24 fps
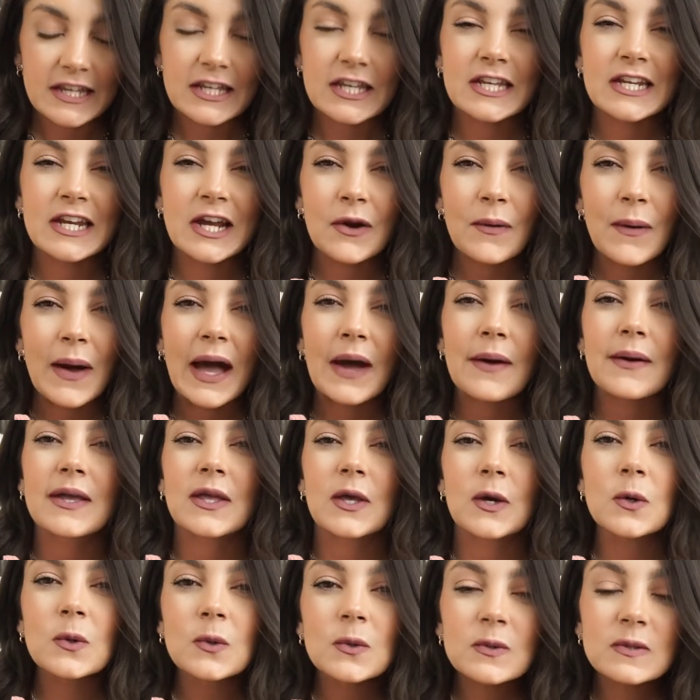you know how it
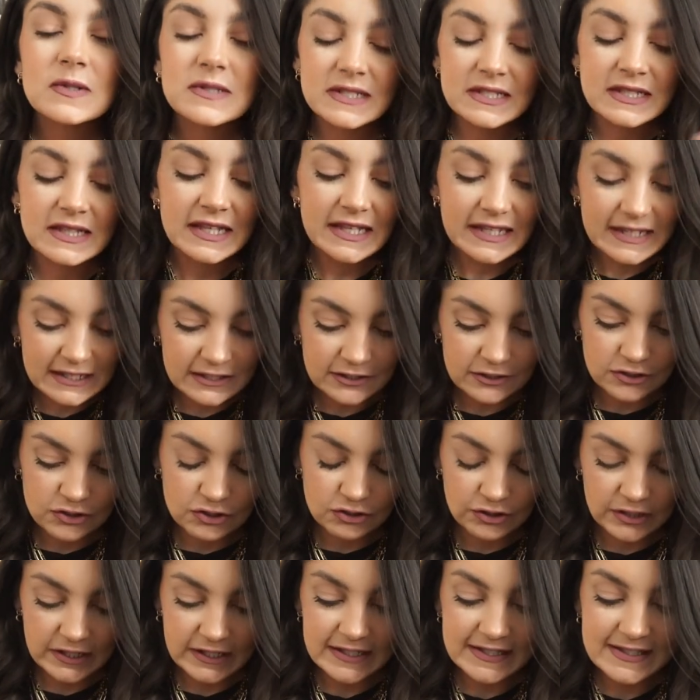goes in the
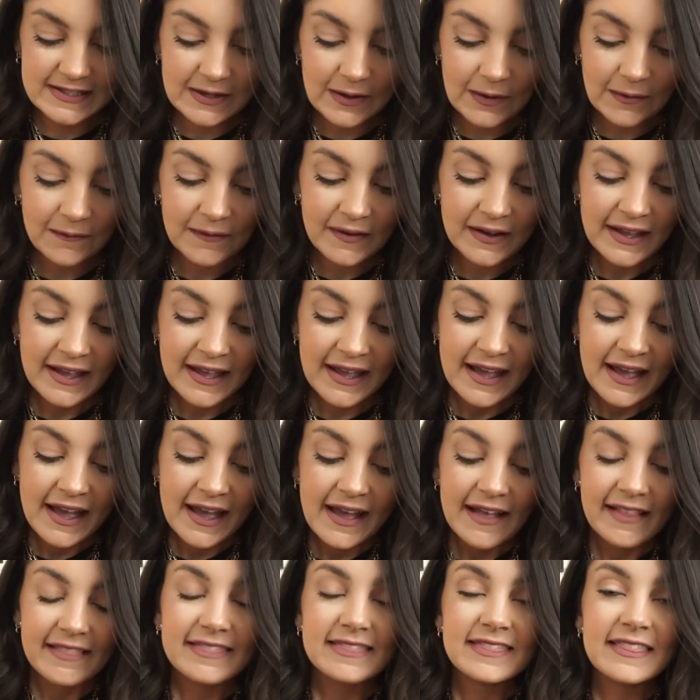industry. So
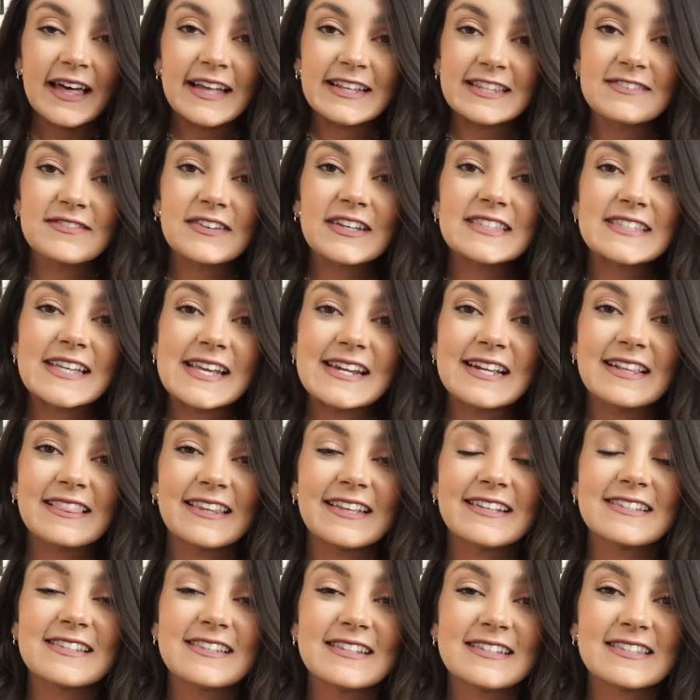lots of exciting
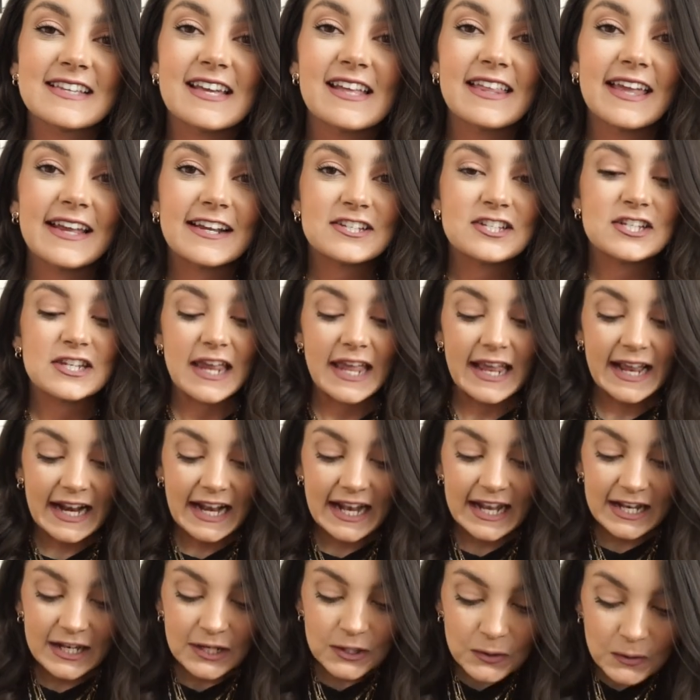things in this collection,
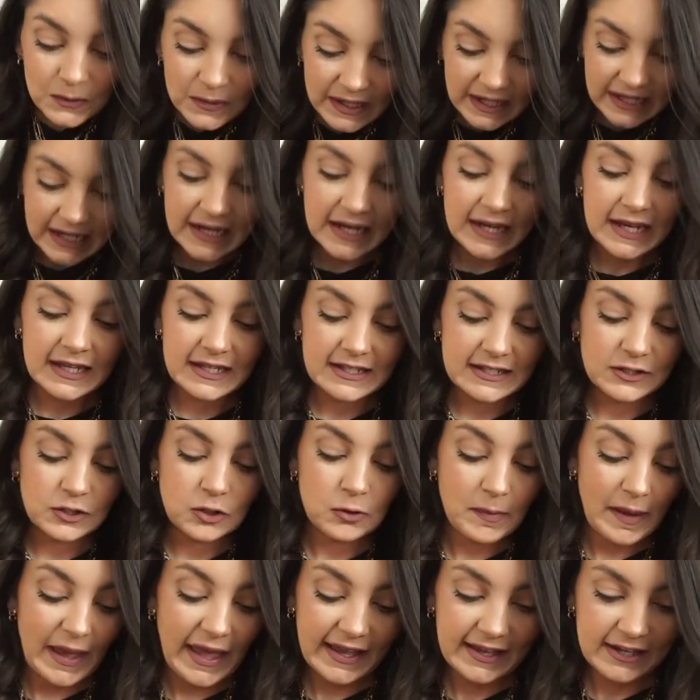including
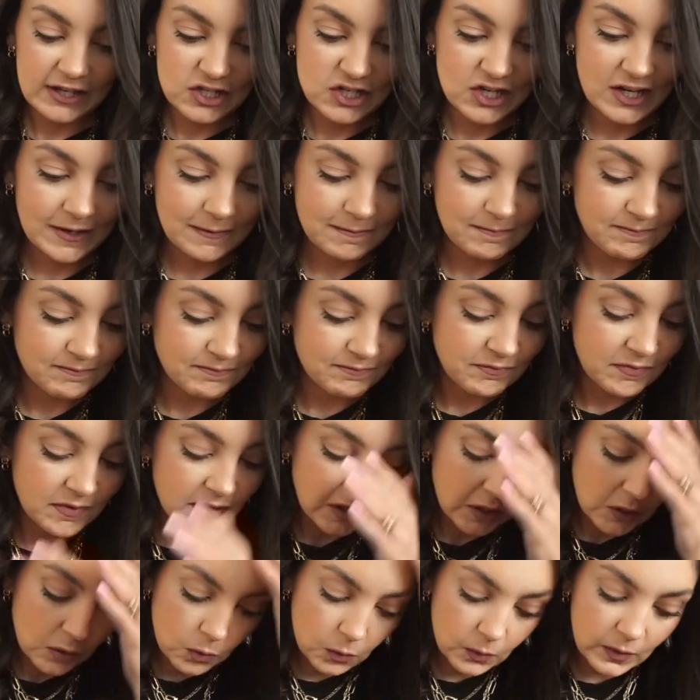new packaging,
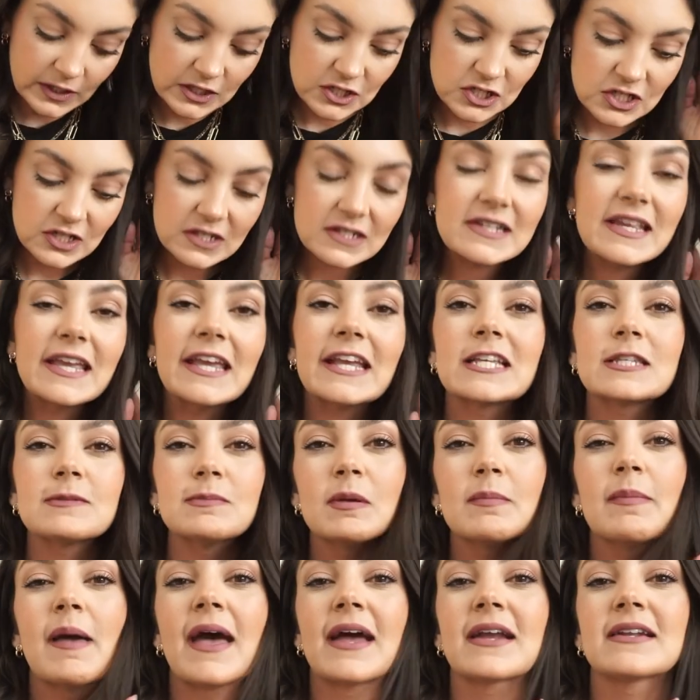which takes
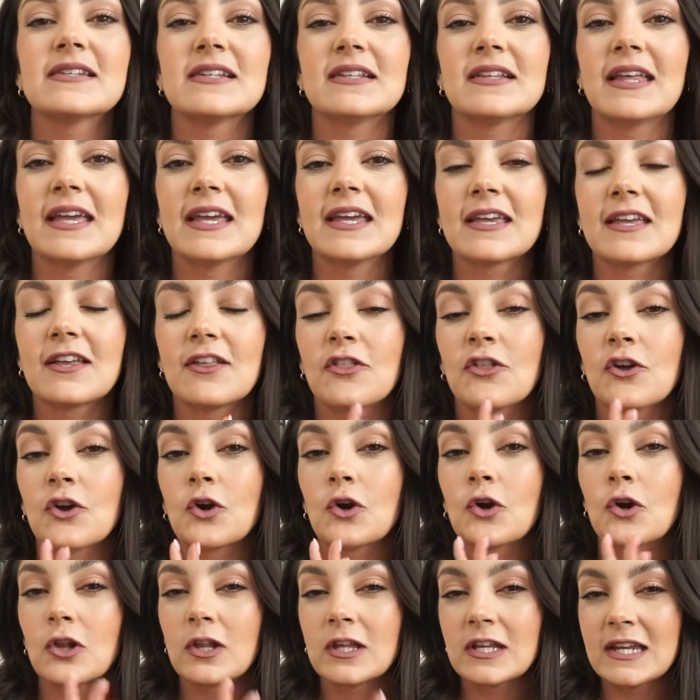me back to like the
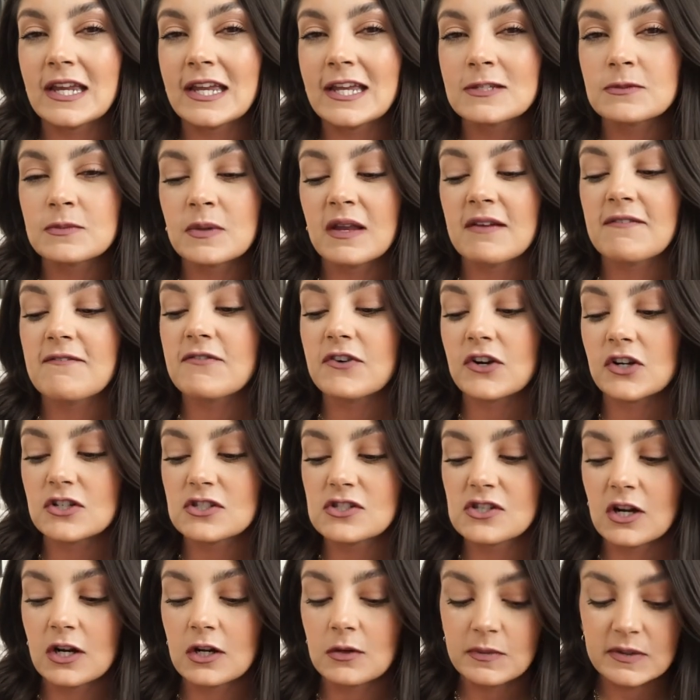early days when I
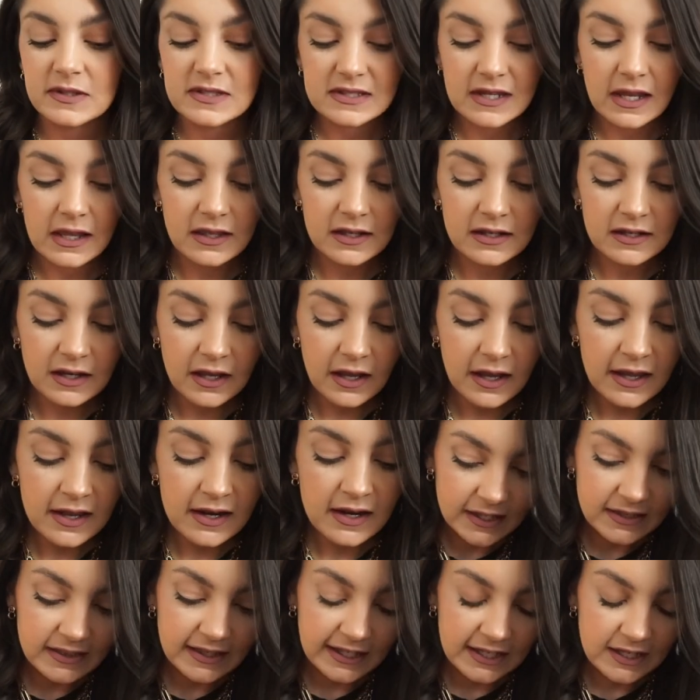first started with Stella and
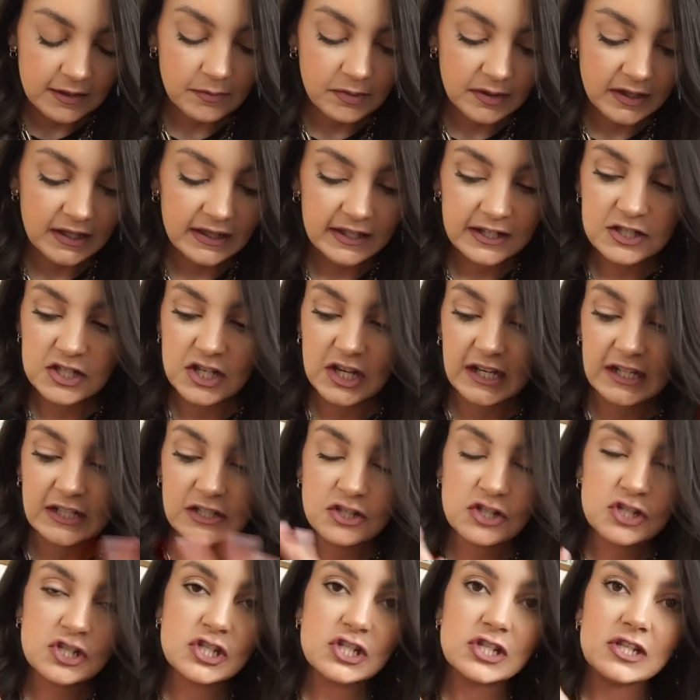Dot. They completely
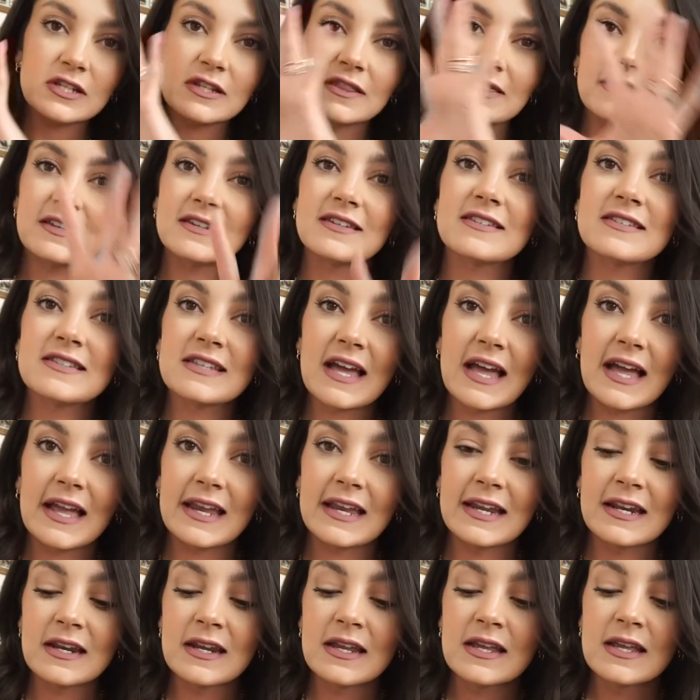changed the
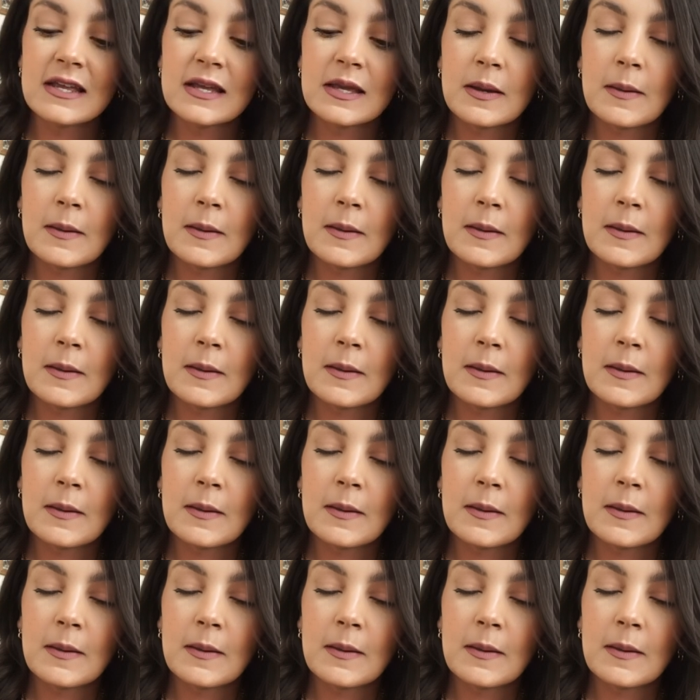design,